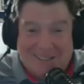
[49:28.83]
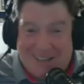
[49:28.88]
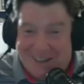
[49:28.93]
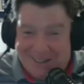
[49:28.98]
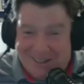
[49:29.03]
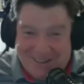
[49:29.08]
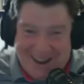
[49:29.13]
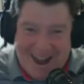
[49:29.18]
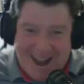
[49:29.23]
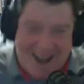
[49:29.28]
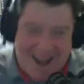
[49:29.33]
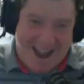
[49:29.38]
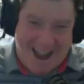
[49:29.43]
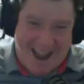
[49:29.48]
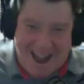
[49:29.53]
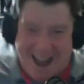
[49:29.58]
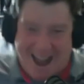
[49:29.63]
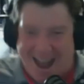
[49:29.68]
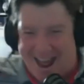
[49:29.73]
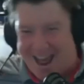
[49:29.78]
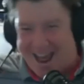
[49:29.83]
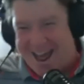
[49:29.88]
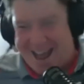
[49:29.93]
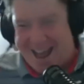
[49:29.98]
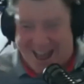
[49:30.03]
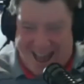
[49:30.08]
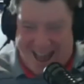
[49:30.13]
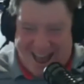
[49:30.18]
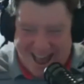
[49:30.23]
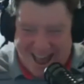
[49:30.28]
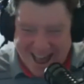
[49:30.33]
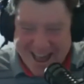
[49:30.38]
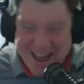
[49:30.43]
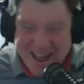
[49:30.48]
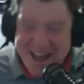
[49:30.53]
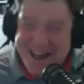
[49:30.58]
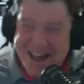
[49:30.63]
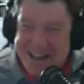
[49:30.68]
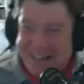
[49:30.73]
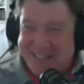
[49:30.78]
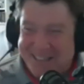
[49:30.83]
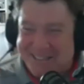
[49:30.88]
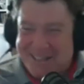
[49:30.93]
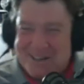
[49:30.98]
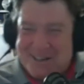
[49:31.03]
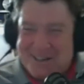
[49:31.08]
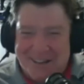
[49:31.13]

no, he doesn't. He likes to